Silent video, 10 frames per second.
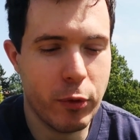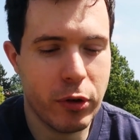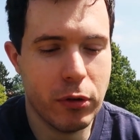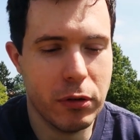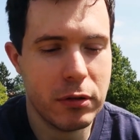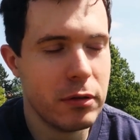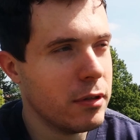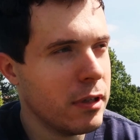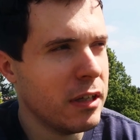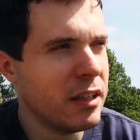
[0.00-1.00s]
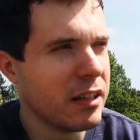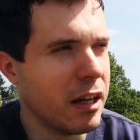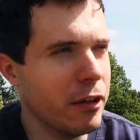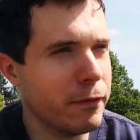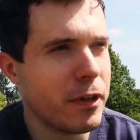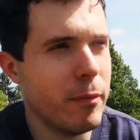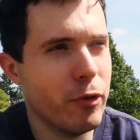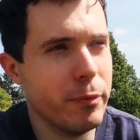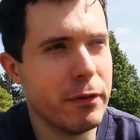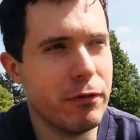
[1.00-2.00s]
we all kind of come
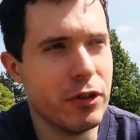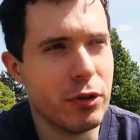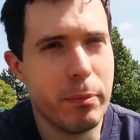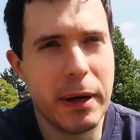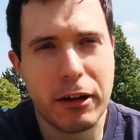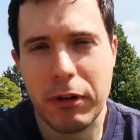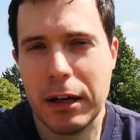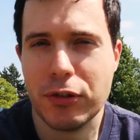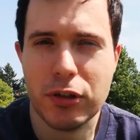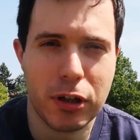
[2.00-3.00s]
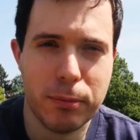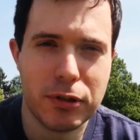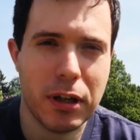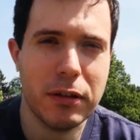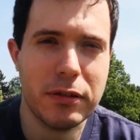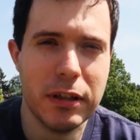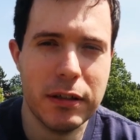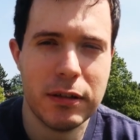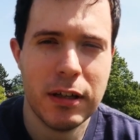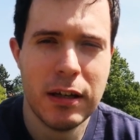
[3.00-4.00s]
from different sort of backgrounds,
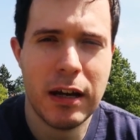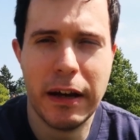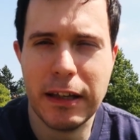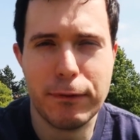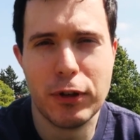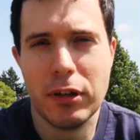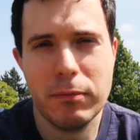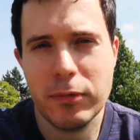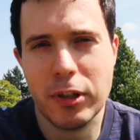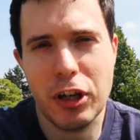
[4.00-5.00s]
circumstances, and even